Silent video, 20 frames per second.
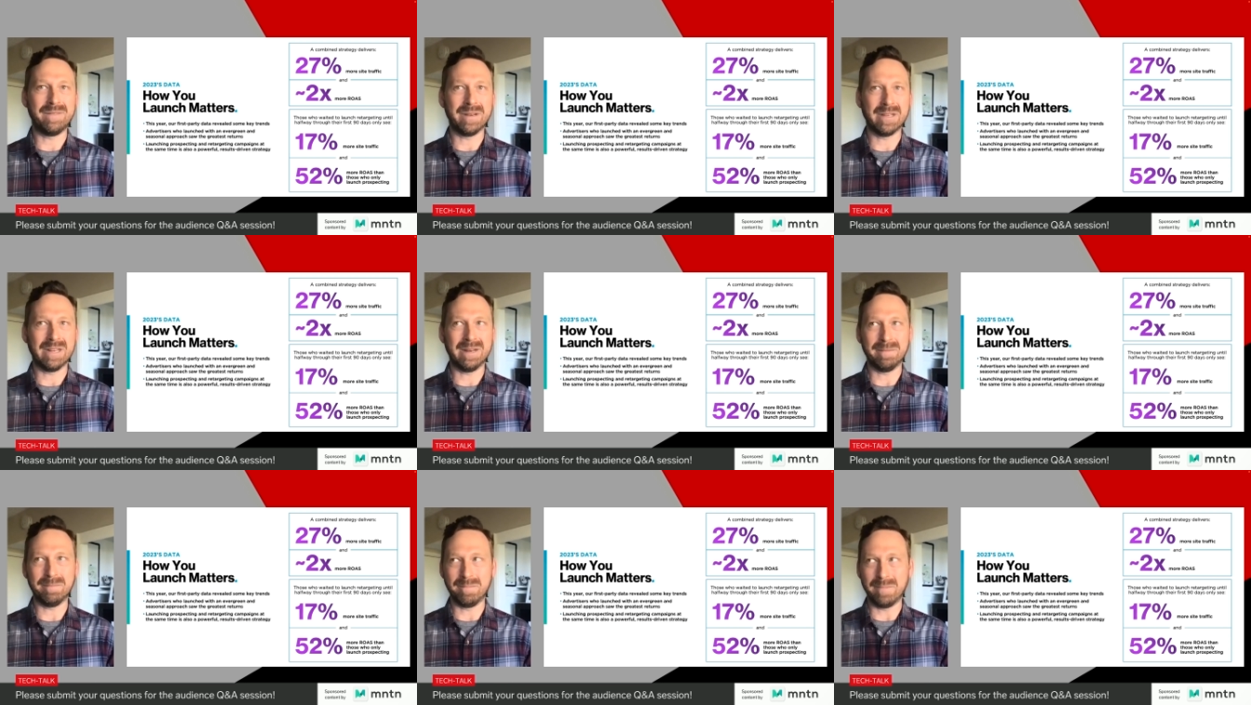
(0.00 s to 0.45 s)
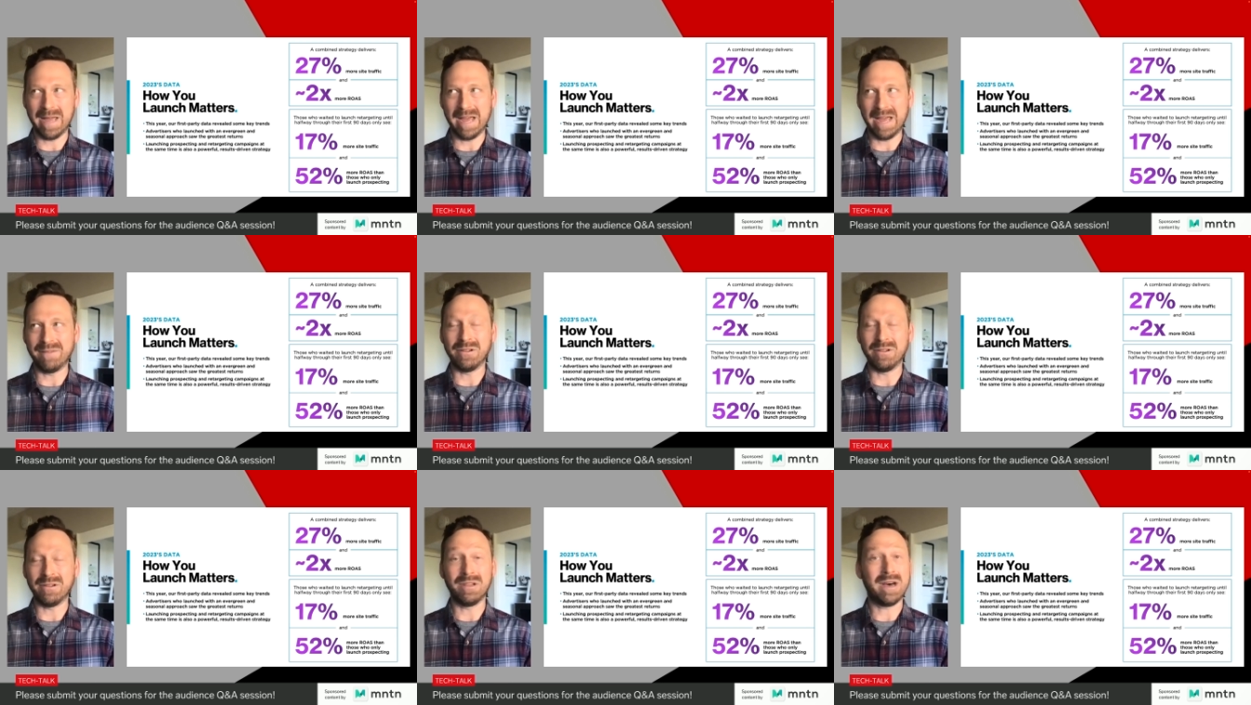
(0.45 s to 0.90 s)
They're going to have
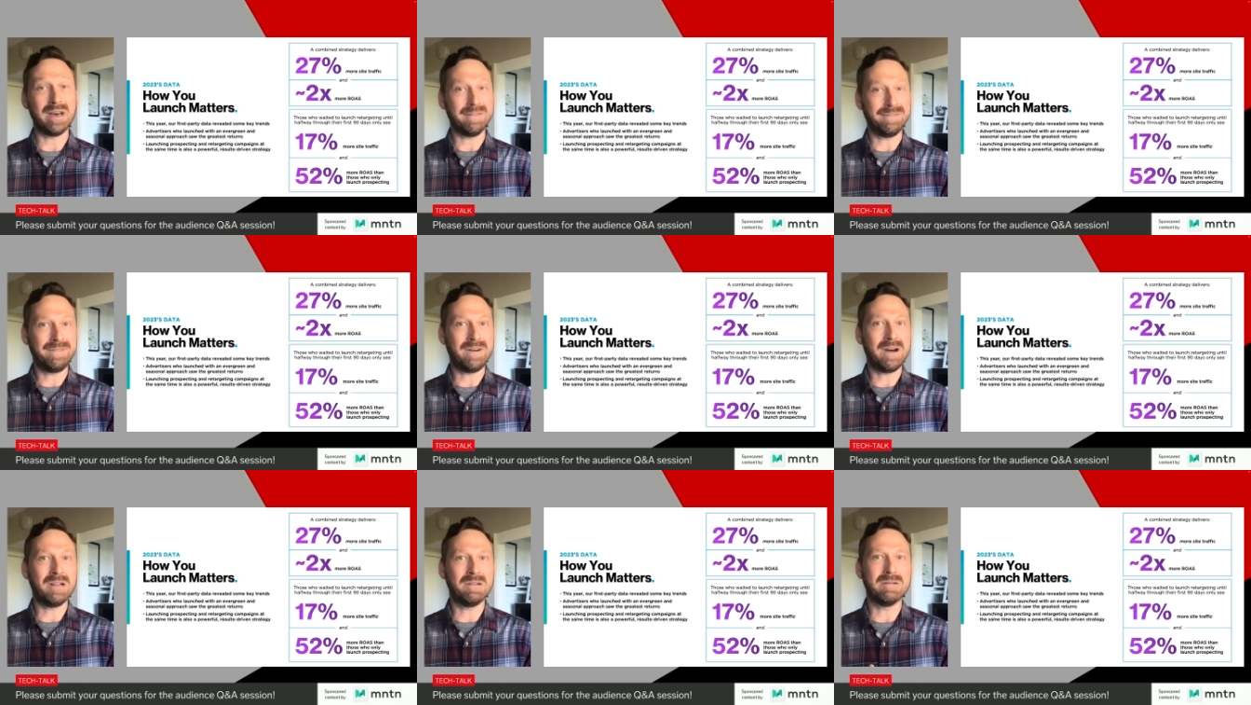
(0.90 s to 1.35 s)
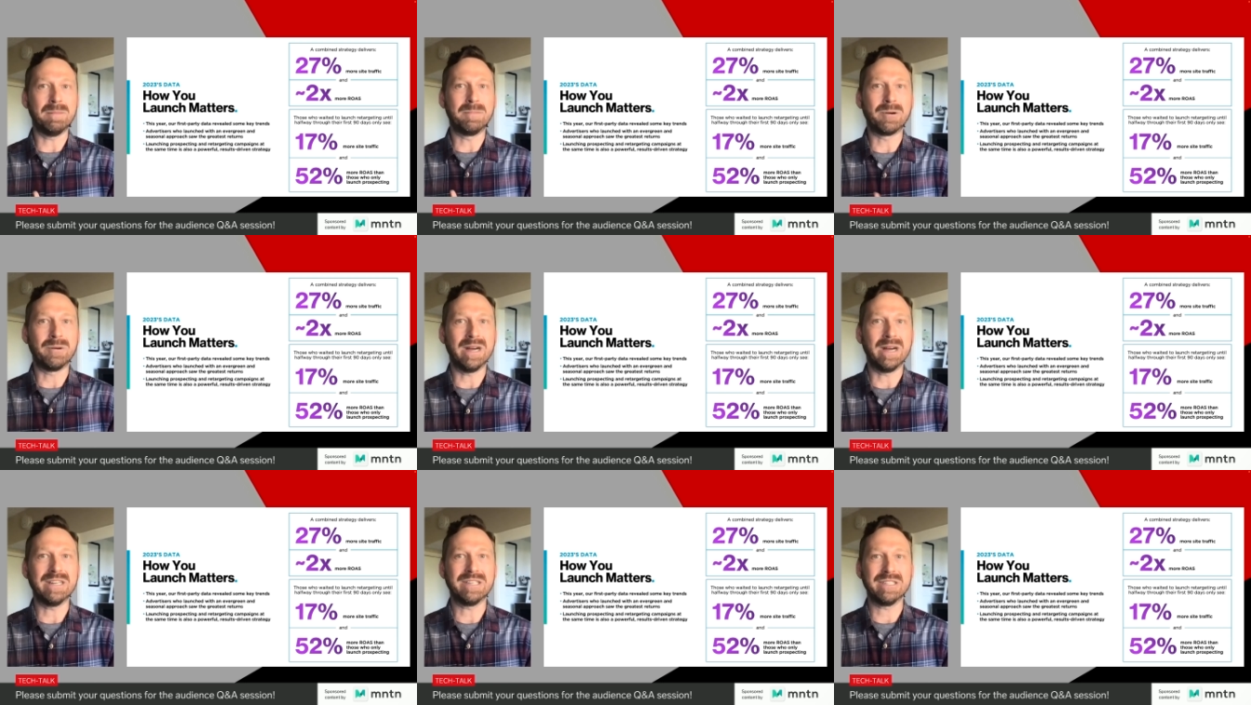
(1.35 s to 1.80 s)
a lot of follow-up
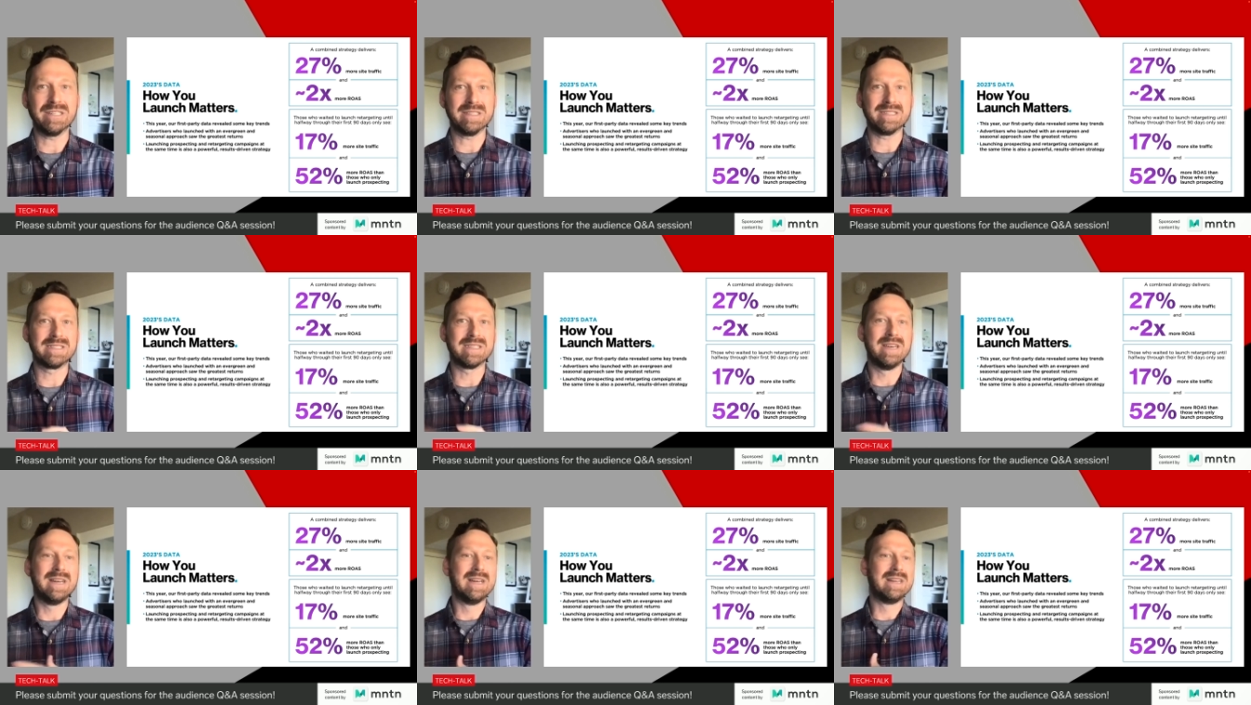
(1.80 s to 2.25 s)
questions.